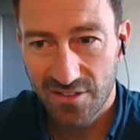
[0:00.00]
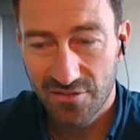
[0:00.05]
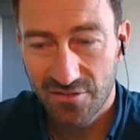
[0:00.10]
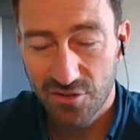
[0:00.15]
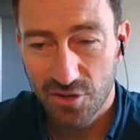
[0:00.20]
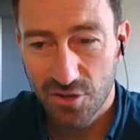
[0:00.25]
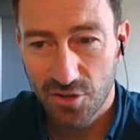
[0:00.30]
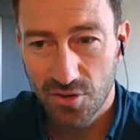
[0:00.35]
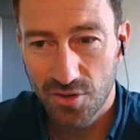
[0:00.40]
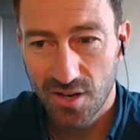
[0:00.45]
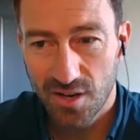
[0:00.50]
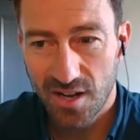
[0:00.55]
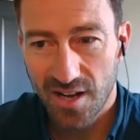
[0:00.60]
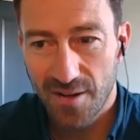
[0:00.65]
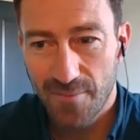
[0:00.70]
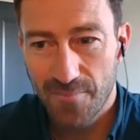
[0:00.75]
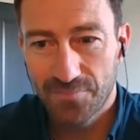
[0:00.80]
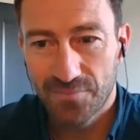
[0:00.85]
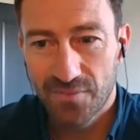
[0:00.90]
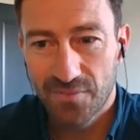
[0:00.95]

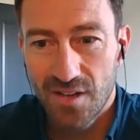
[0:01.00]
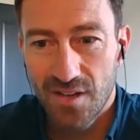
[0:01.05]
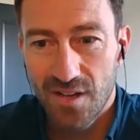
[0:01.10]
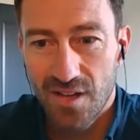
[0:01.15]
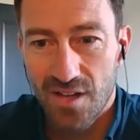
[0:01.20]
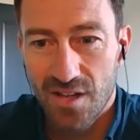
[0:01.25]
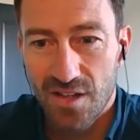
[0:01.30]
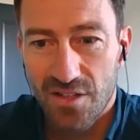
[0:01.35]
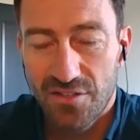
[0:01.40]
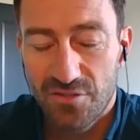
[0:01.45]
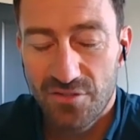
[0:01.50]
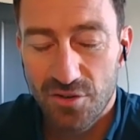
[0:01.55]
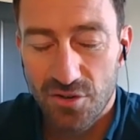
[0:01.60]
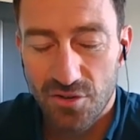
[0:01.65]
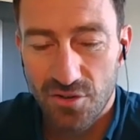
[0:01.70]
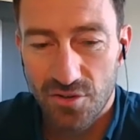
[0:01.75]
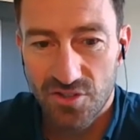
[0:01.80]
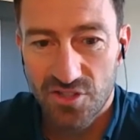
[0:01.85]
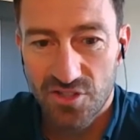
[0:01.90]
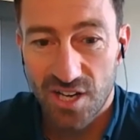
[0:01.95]

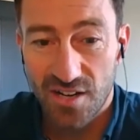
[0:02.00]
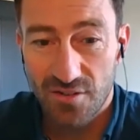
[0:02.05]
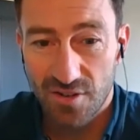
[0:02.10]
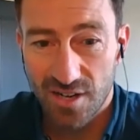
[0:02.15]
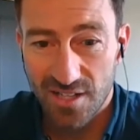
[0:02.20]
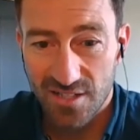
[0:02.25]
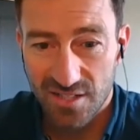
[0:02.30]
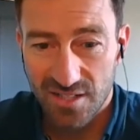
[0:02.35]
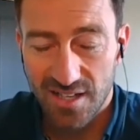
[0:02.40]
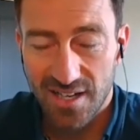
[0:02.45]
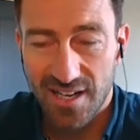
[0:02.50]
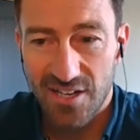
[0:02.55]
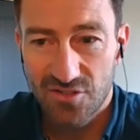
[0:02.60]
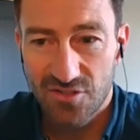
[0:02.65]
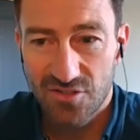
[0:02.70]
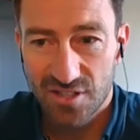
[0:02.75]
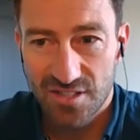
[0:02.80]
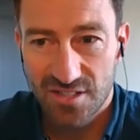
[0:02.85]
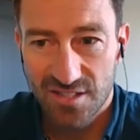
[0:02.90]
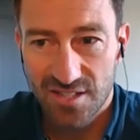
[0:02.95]
through generating
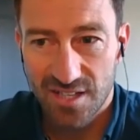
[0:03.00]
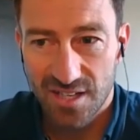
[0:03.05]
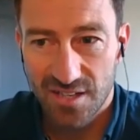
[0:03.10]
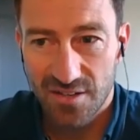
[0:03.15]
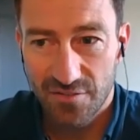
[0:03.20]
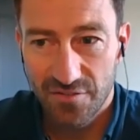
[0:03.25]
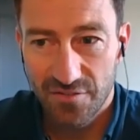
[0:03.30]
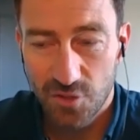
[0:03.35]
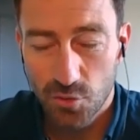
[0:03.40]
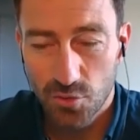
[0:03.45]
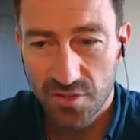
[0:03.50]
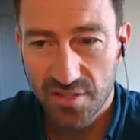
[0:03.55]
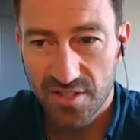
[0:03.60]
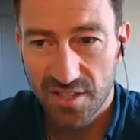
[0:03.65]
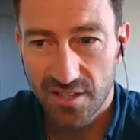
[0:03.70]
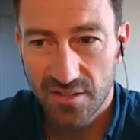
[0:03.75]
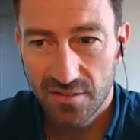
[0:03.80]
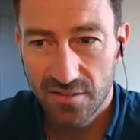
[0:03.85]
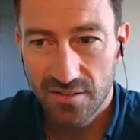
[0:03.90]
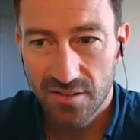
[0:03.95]
electricity in a fuel
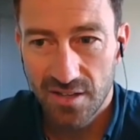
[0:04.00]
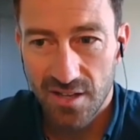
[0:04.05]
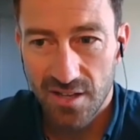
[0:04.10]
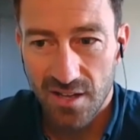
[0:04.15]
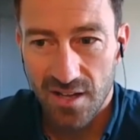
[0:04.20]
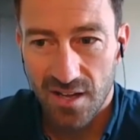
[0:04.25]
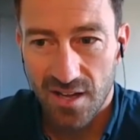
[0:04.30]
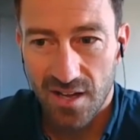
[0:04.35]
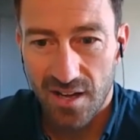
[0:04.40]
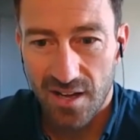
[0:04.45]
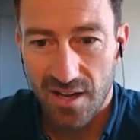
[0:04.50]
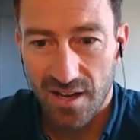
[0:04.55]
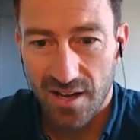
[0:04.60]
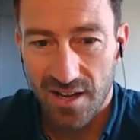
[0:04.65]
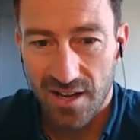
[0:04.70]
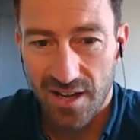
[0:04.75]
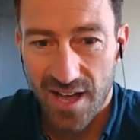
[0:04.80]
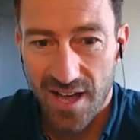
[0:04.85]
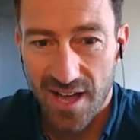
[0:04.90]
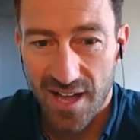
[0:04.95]
cell,
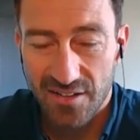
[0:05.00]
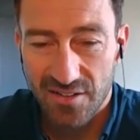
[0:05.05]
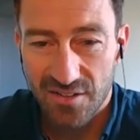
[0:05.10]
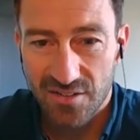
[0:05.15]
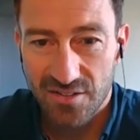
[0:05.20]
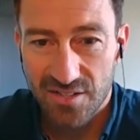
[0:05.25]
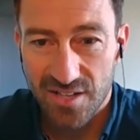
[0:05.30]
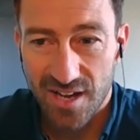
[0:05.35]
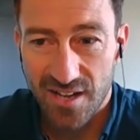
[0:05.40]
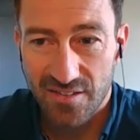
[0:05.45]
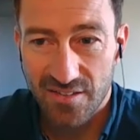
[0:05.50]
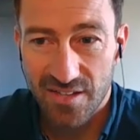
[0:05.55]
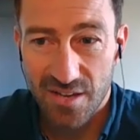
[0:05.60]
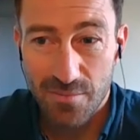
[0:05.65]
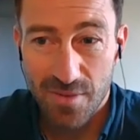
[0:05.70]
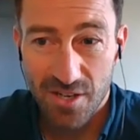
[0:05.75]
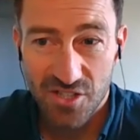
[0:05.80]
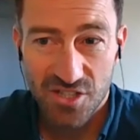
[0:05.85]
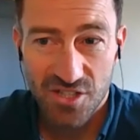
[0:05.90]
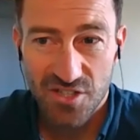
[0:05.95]
and the
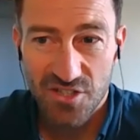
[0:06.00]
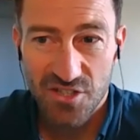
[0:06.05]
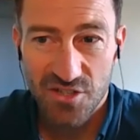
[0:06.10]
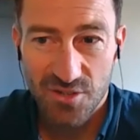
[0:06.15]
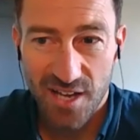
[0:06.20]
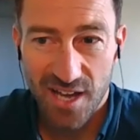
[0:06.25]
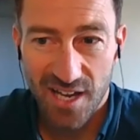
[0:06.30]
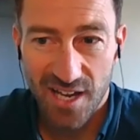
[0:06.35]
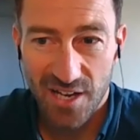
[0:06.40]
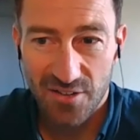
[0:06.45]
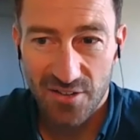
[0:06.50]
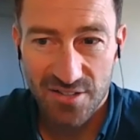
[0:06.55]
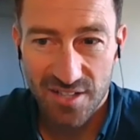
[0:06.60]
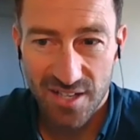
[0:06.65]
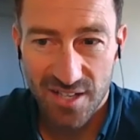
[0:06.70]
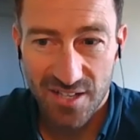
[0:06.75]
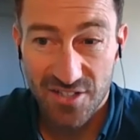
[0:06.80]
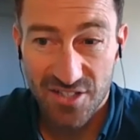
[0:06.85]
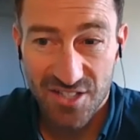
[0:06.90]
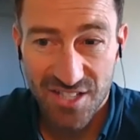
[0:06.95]
emissions you get out of
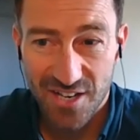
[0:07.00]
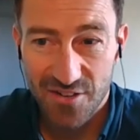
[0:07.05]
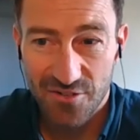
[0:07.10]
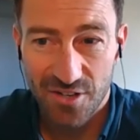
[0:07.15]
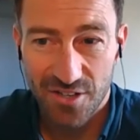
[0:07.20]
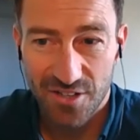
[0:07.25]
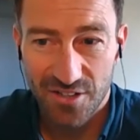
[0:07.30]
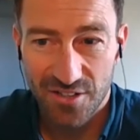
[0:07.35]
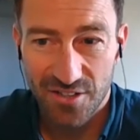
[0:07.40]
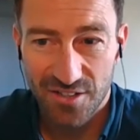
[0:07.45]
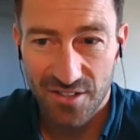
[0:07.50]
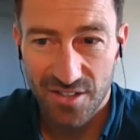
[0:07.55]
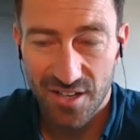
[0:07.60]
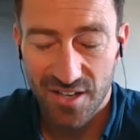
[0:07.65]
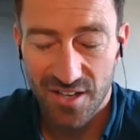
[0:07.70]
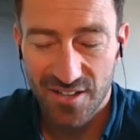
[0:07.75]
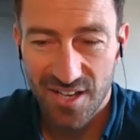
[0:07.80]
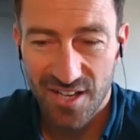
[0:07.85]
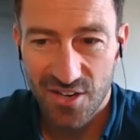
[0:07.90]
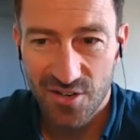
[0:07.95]
that are zero.
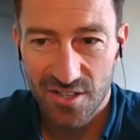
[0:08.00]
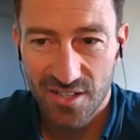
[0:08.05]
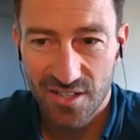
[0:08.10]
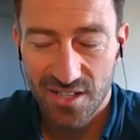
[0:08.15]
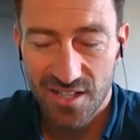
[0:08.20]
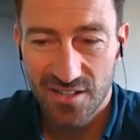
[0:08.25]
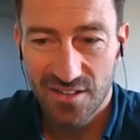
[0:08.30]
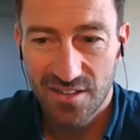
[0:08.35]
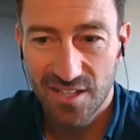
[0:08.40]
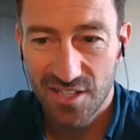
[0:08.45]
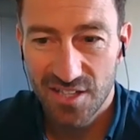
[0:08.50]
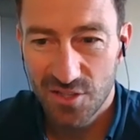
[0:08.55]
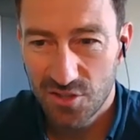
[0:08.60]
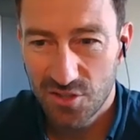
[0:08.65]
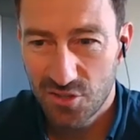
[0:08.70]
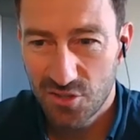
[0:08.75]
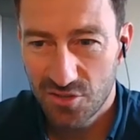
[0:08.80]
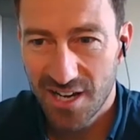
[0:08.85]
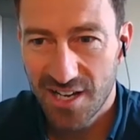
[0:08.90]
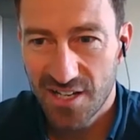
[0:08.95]
The only thing you
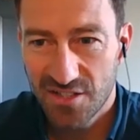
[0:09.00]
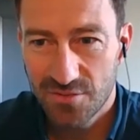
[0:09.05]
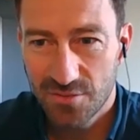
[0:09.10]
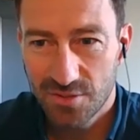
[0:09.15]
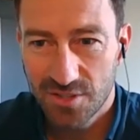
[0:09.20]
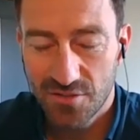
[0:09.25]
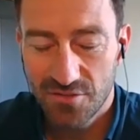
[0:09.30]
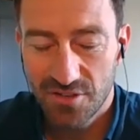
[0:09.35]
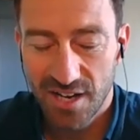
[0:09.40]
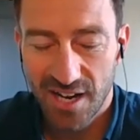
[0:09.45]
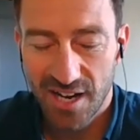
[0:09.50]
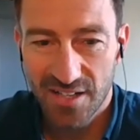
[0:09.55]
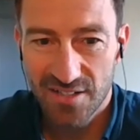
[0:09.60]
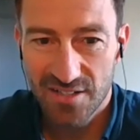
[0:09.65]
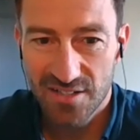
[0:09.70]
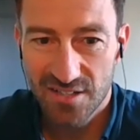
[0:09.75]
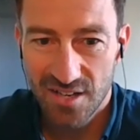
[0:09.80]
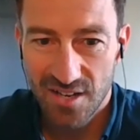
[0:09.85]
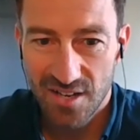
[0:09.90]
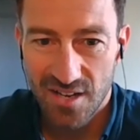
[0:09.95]
create when you
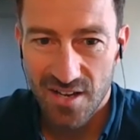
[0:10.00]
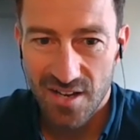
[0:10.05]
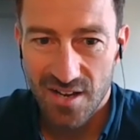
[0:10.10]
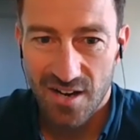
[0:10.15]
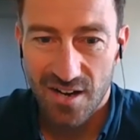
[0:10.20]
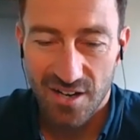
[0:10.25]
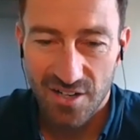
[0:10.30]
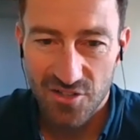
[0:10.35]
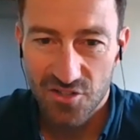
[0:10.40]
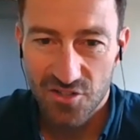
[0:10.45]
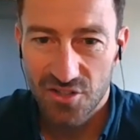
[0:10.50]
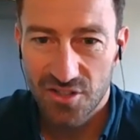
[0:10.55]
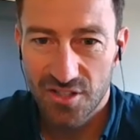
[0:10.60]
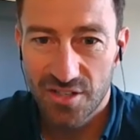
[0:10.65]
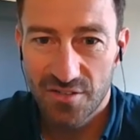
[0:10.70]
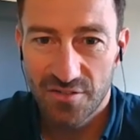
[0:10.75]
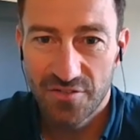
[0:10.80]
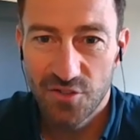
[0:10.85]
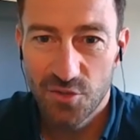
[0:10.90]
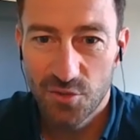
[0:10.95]
react hydrogen
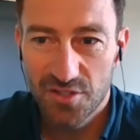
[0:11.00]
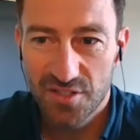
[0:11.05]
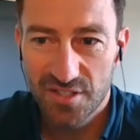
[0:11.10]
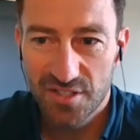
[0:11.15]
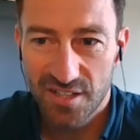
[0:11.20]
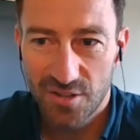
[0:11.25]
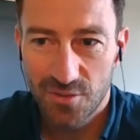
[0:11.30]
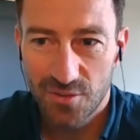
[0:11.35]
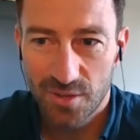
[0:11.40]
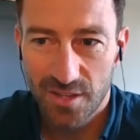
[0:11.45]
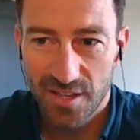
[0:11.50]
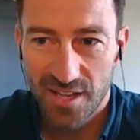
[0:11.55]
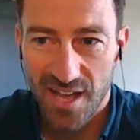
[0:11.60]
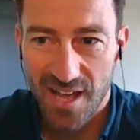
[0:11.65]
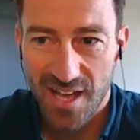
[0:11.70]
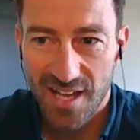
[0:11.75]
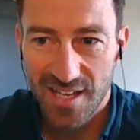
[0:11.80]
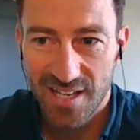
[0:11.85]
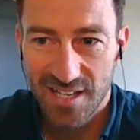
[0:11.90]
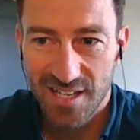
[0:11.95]
in a fuel cell with
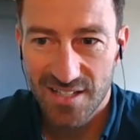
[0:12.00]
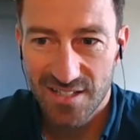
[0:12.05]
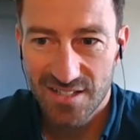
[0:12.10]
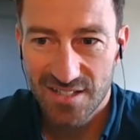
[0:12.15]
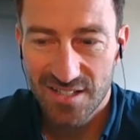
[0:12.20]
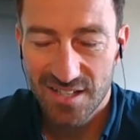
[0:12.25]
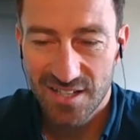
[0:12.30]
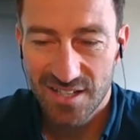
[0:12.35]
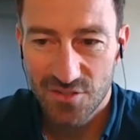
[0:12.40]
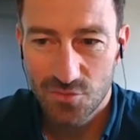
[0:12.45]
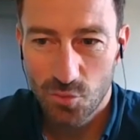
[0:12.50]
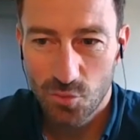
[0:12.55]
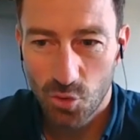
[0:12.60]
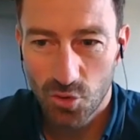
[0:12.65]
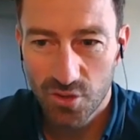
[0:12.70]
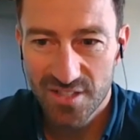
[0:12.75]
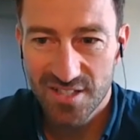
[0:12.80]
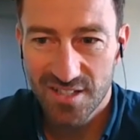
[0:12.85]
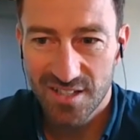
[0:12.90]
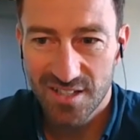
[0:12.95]
air is
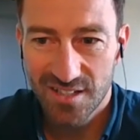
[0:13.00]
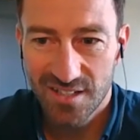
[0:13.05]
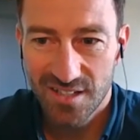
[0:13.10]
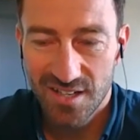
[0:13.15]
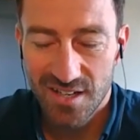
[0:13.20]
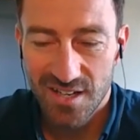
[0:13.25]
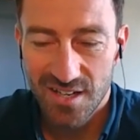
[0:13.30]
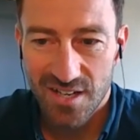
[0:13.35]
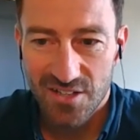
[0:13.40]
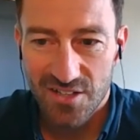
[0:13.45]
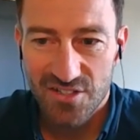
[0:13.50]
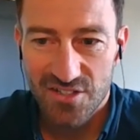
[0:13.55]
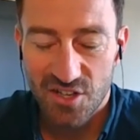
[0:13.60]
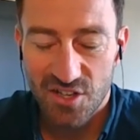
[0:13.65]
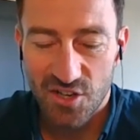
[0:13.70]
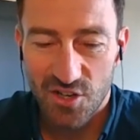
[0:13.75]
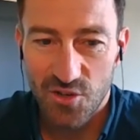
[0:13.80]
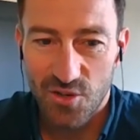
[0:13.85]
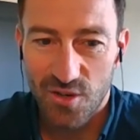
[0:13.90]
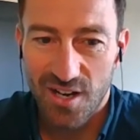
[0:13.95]
water.
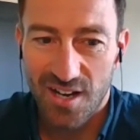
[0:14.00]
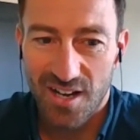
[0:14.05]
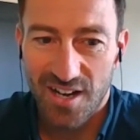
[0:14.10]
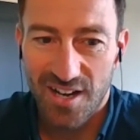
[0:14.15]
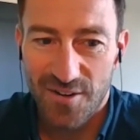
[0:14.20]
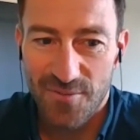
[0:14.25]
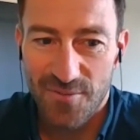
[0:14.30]
So